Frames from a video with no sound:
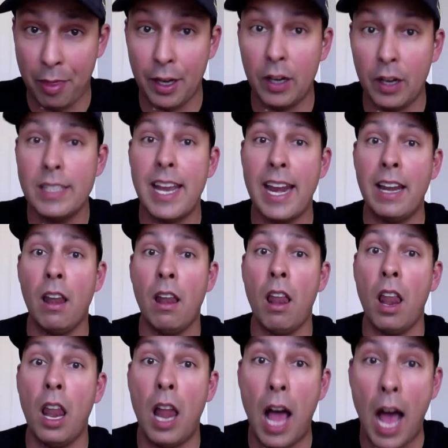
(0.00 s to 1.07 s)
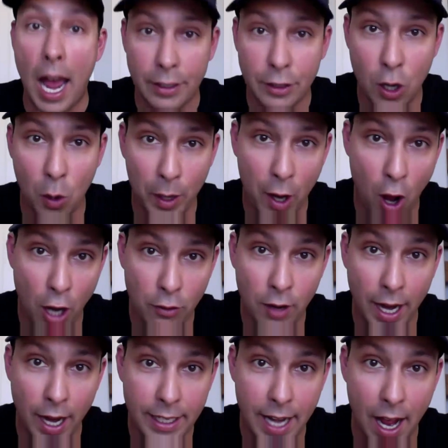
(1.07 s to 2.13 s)
There is a lot going on
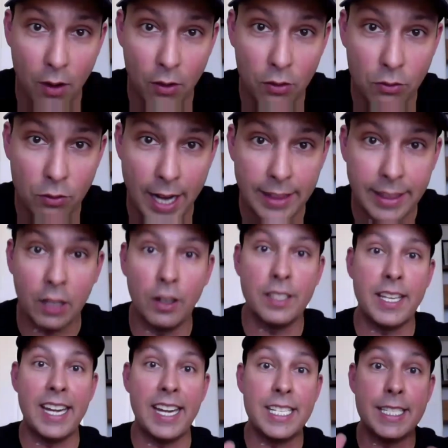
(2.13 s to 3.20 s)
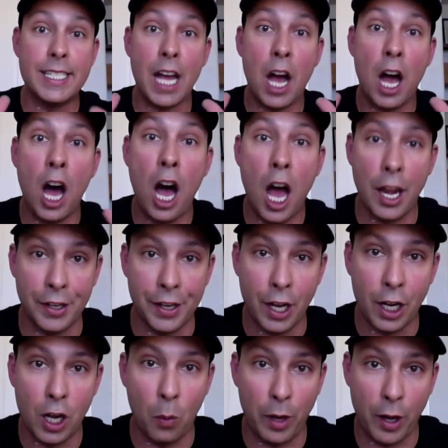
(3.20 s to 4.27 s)
right now, right? There is a ton
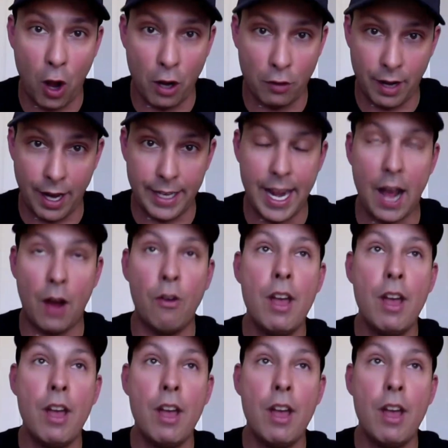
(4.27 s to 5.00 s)
going on right now.